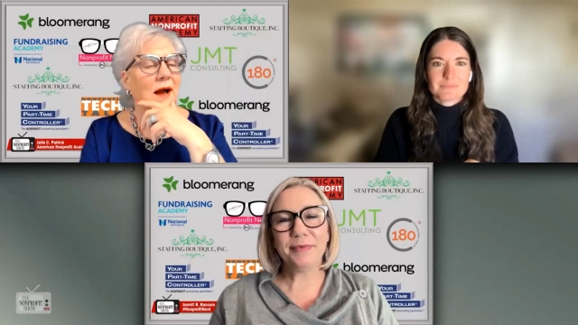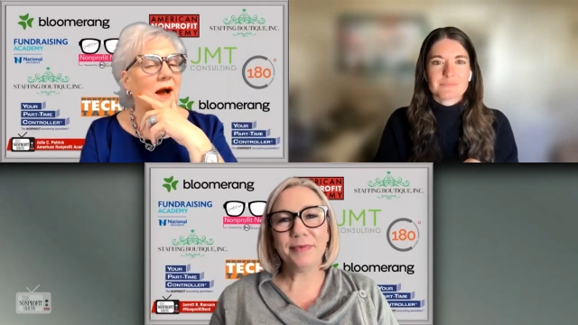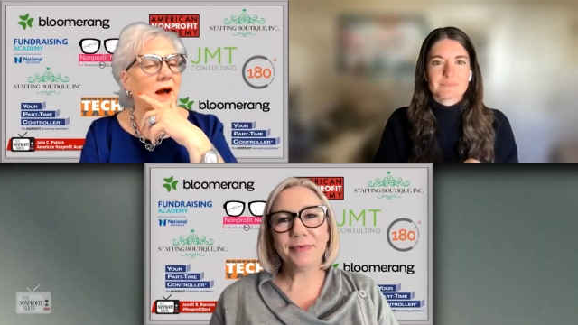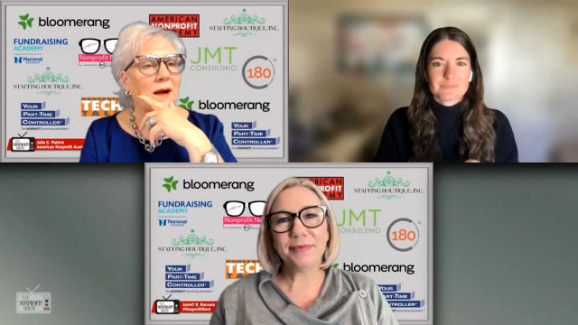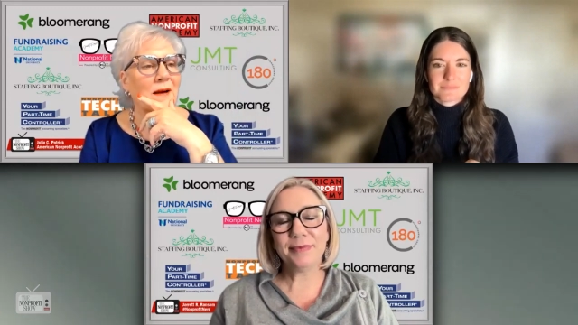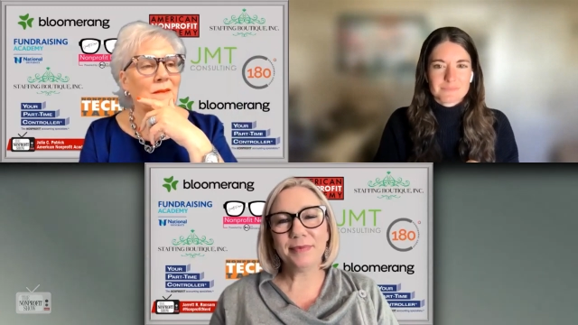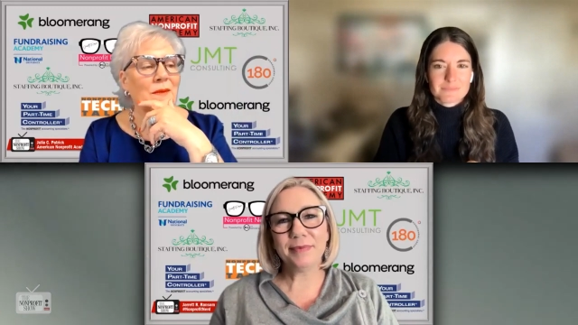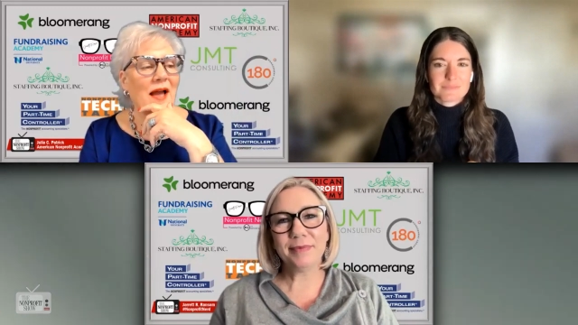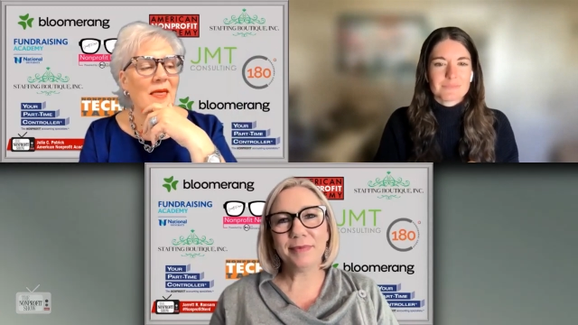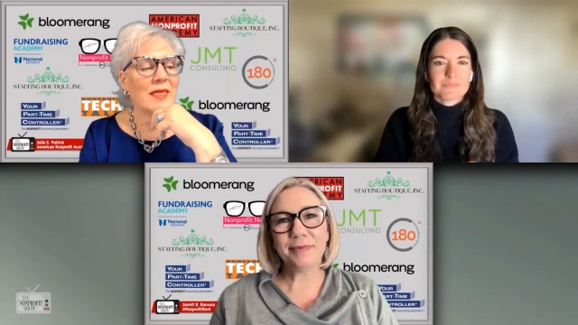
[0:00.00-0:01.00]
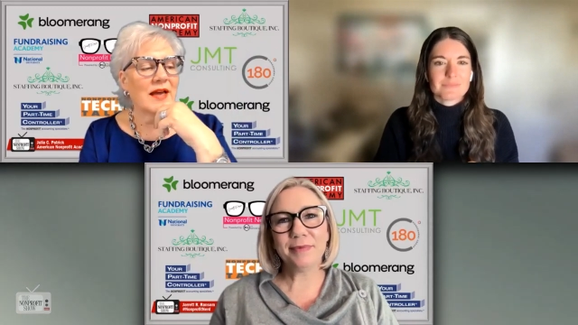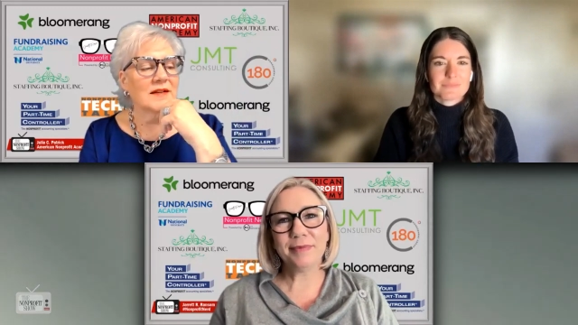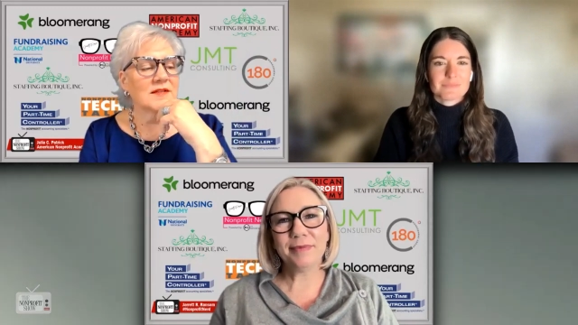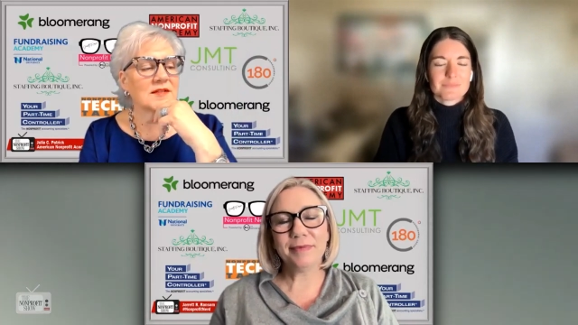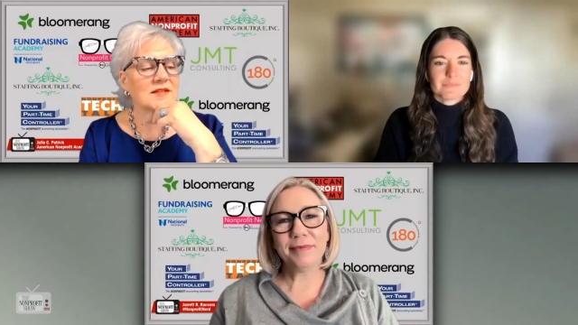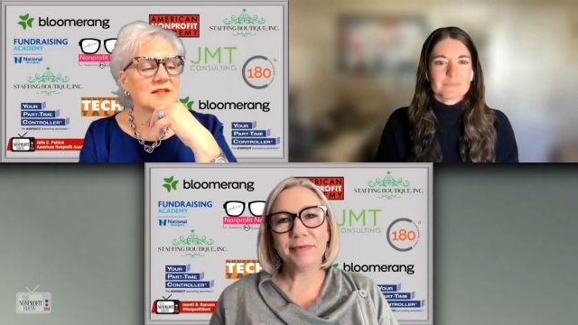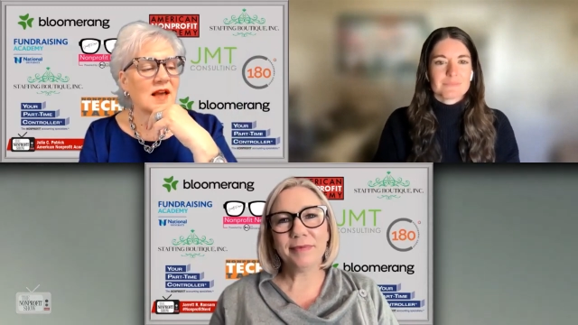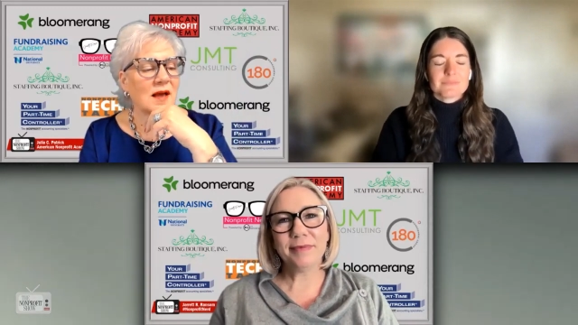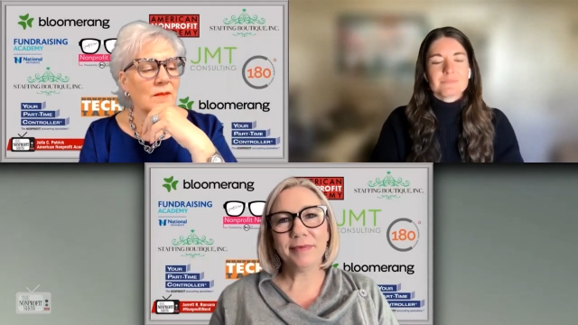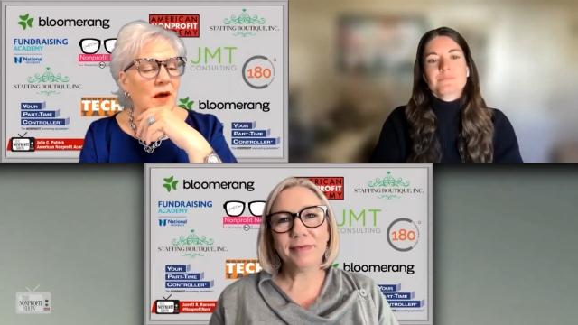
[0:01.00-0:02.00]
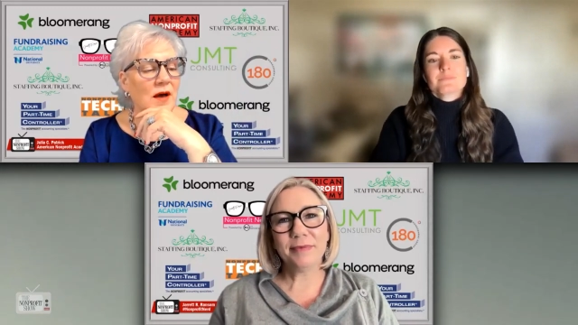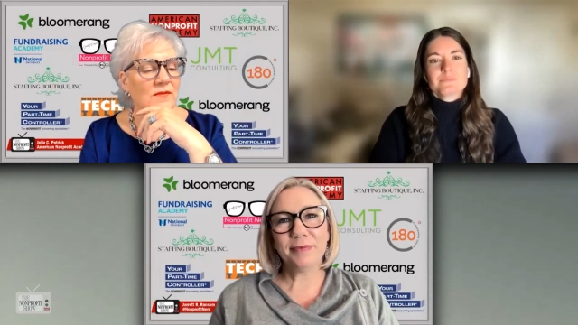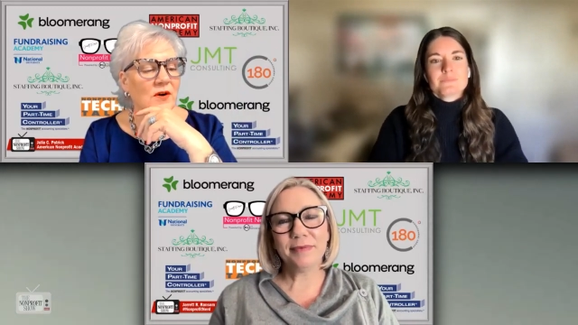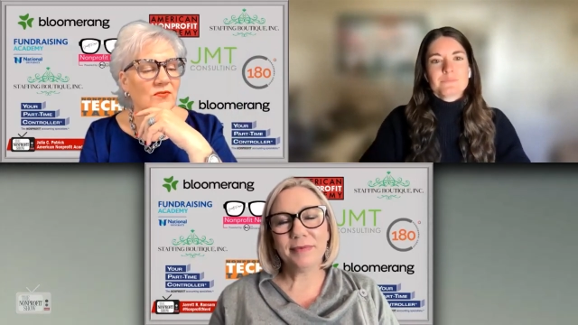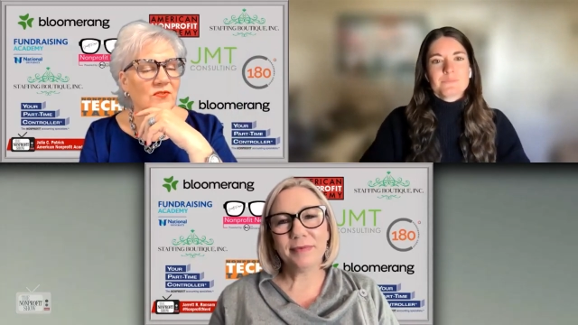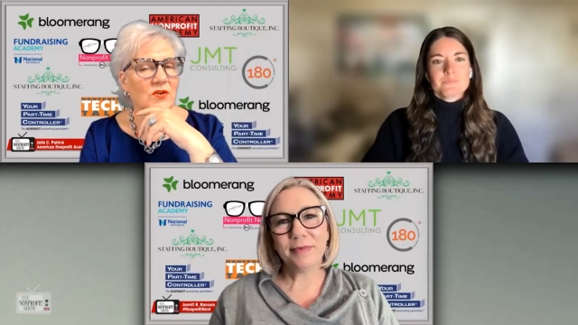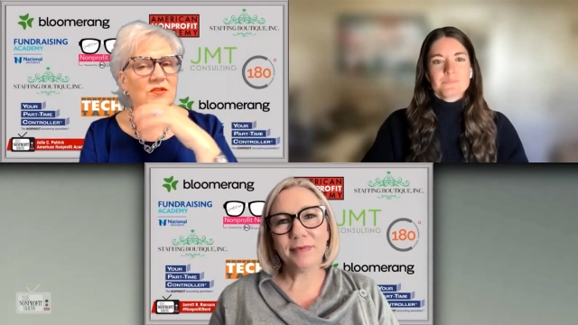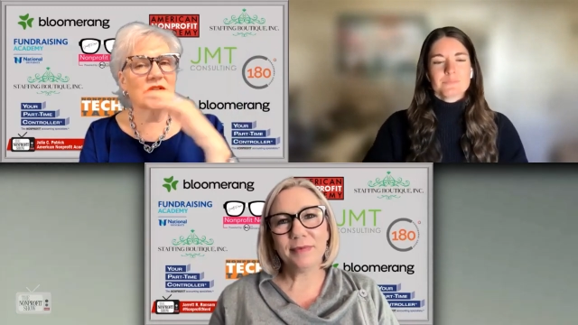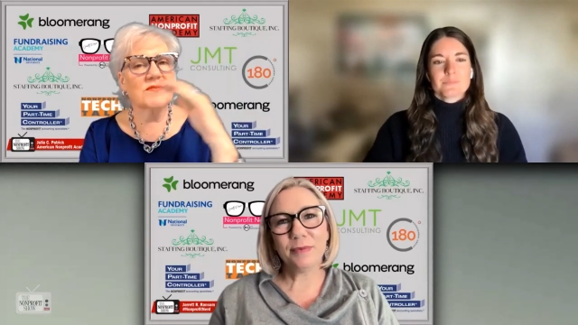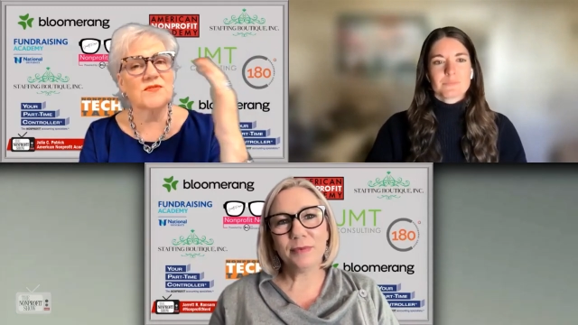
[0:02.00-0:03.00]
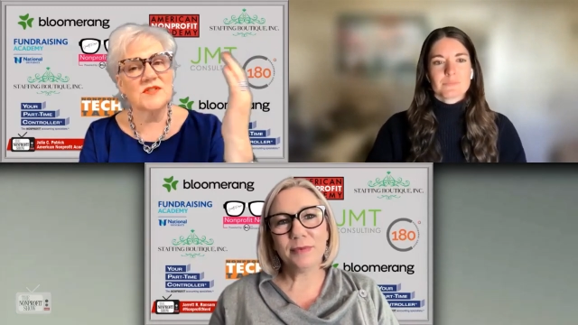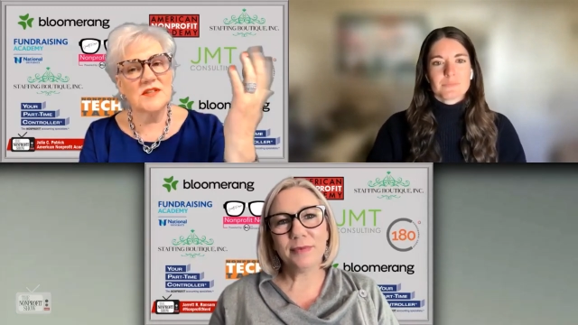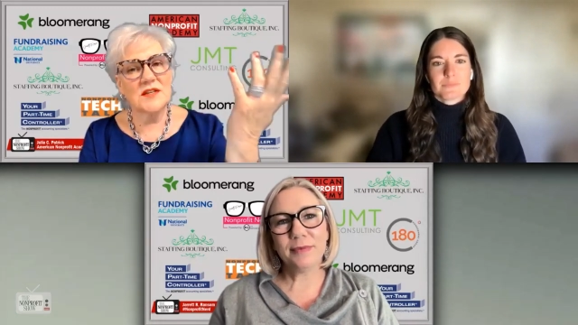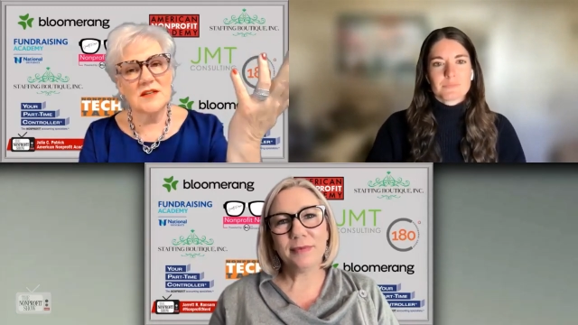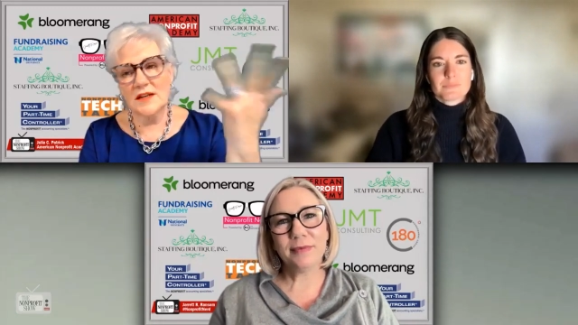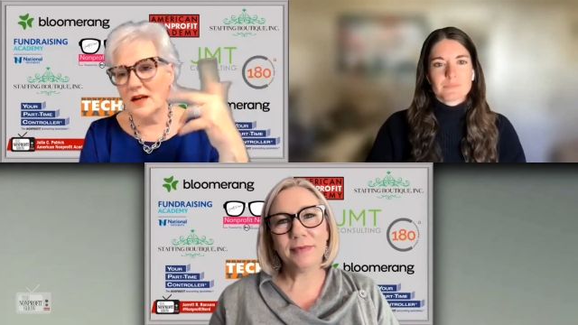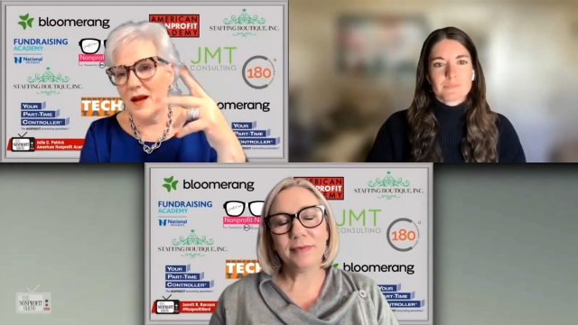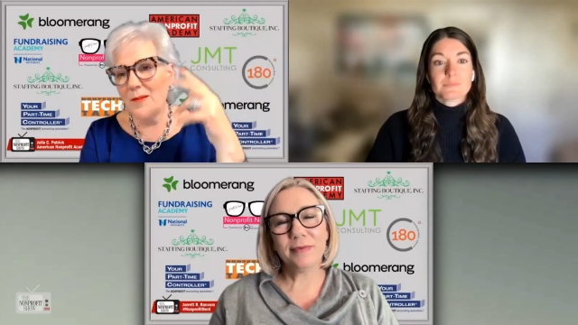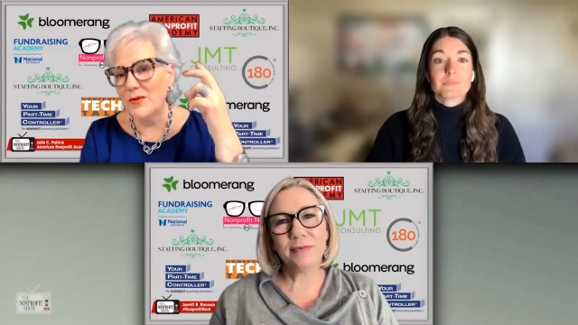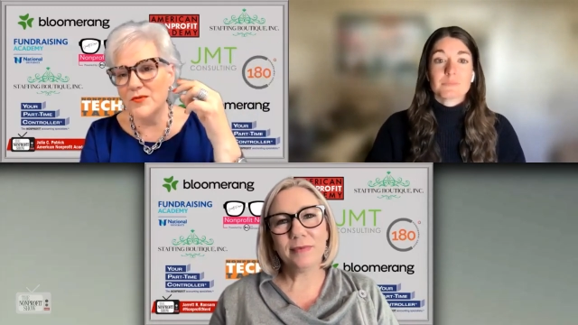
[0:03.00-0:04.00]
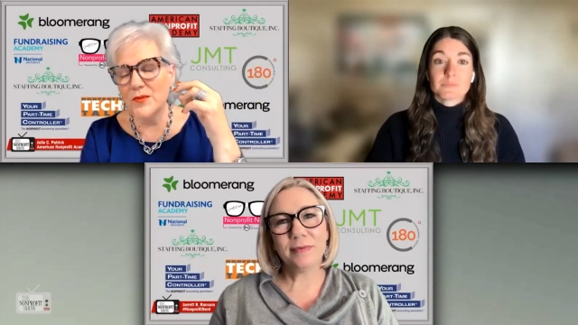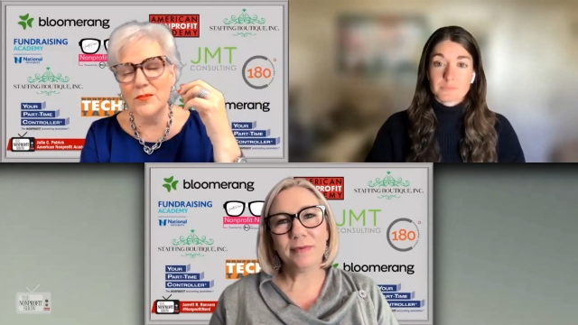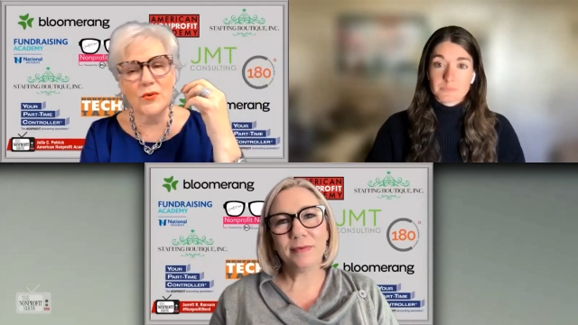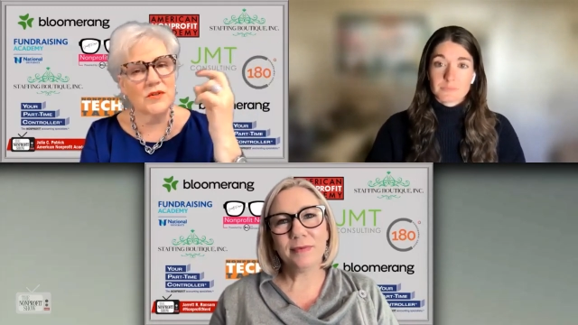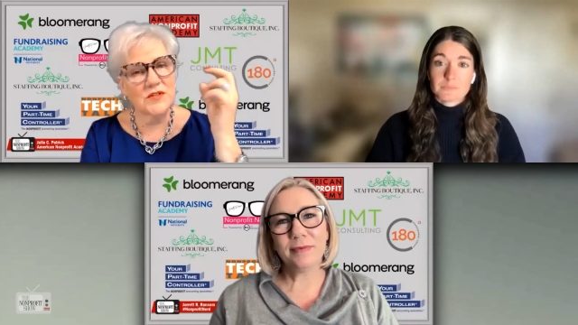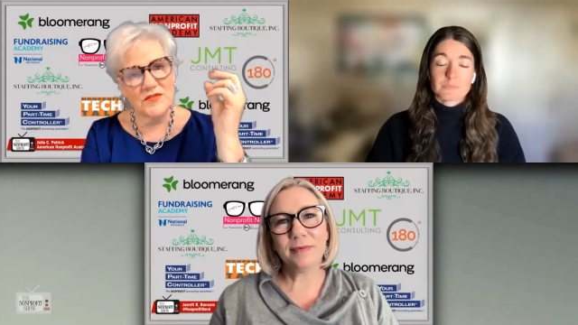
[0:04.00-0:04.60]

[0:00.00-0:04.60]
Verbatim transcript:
Speaker 1: Um, and then some of our folks have in, in a couple different boards